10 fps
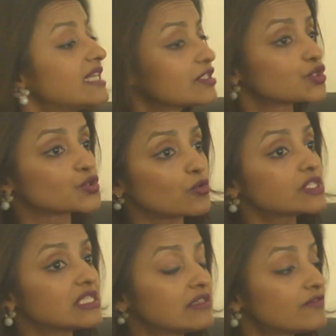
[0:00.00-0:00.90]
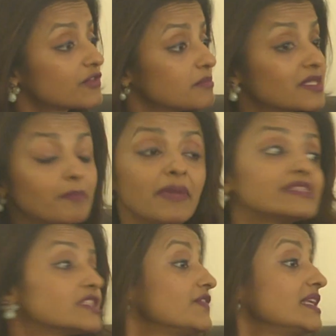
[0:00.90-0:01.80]
get sourcing from the
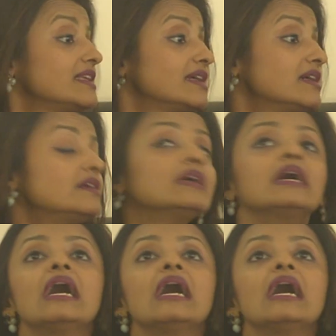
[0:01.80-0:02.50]
best of India.